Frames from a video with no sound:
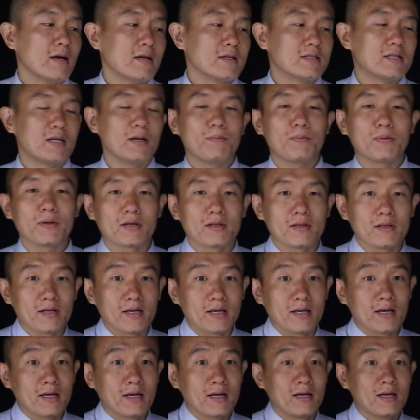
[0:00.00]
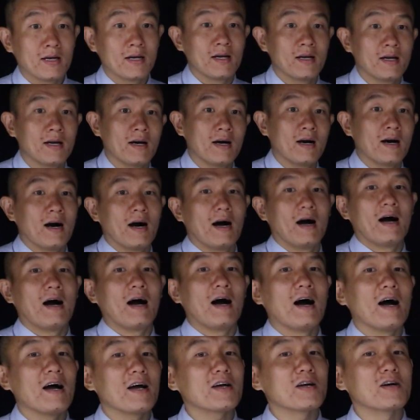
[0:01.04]
typically a
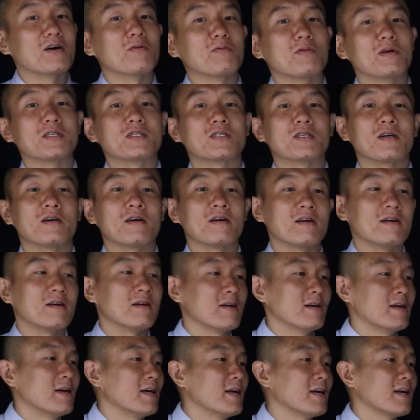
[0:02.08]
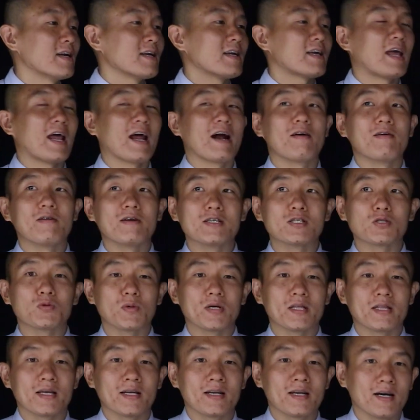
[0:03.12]
higher return carries
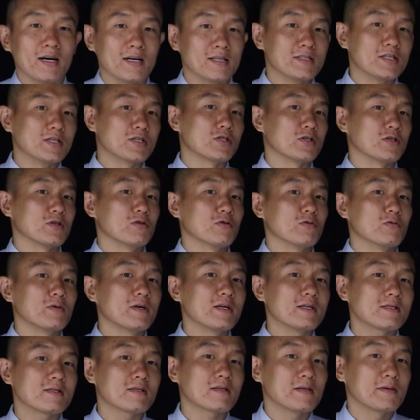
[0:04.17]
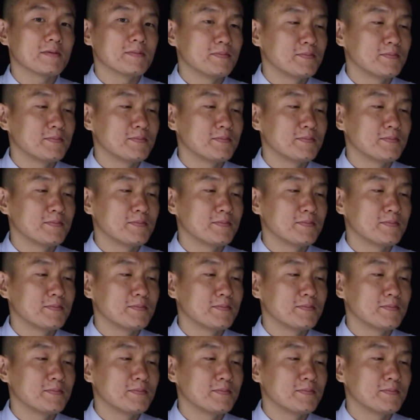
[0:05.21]
with it additional risk,